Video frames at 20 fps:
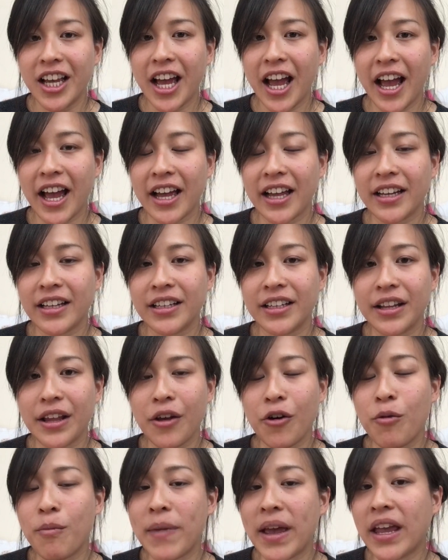and it
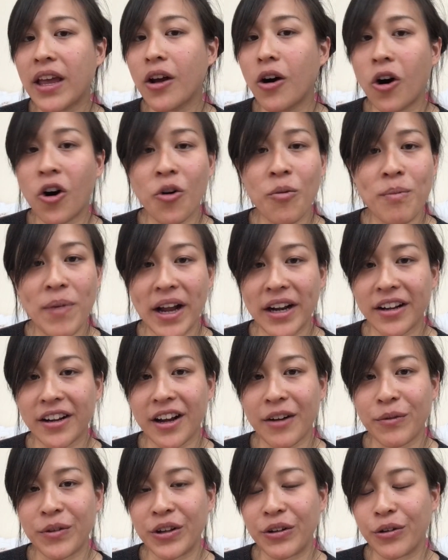will make it all better,
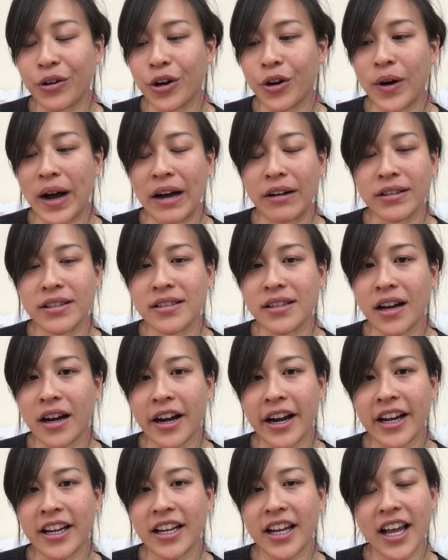and we'll go
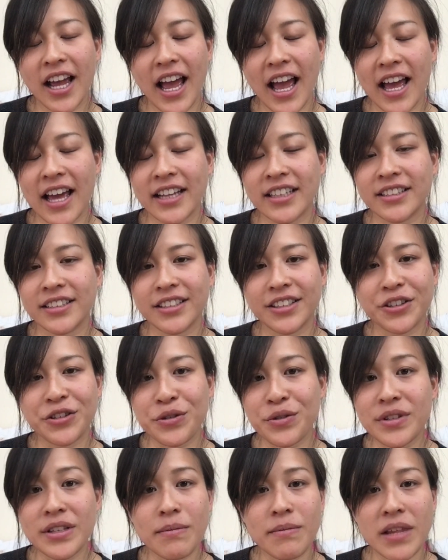outside and do
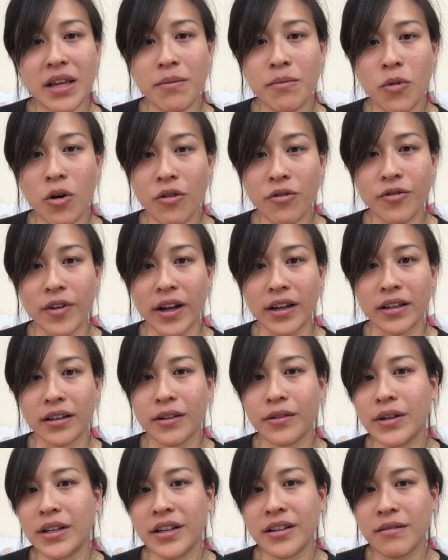something more fun.
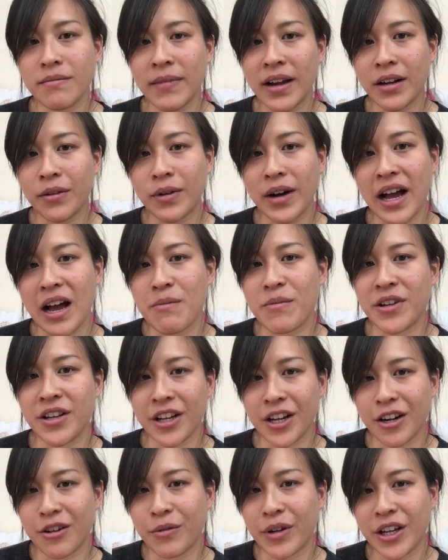Doesn't matter what happened
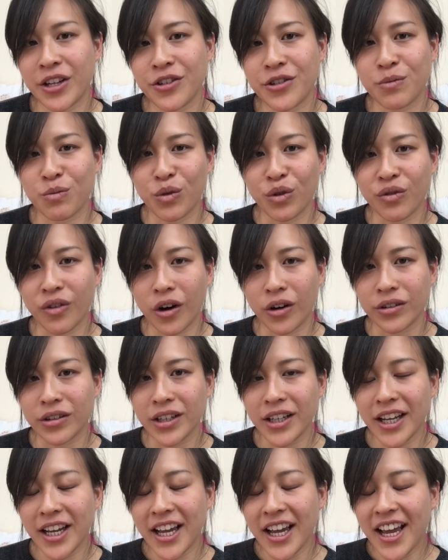here, we can just move on.
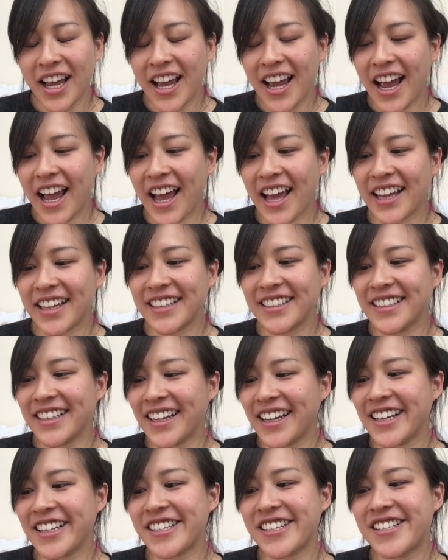And
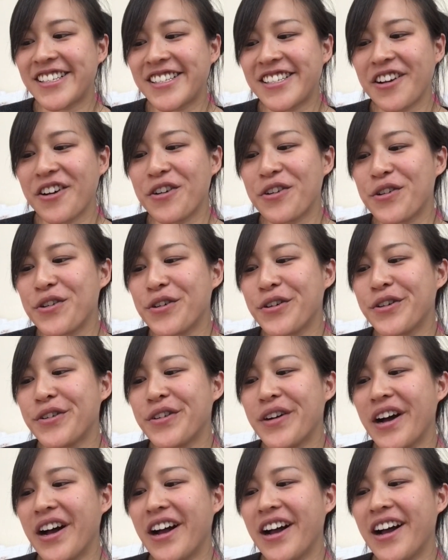it's
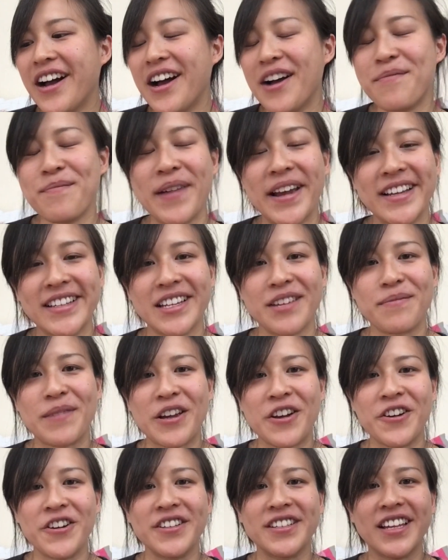so amazing
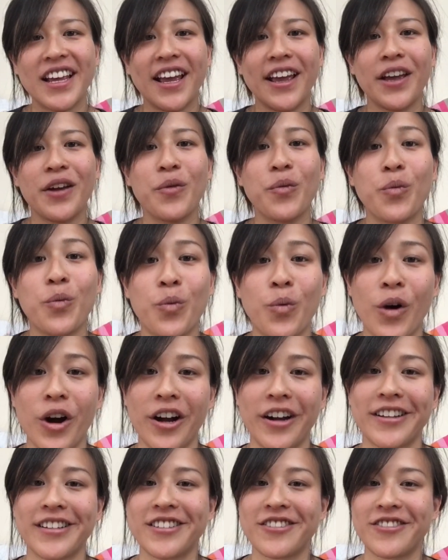because it works.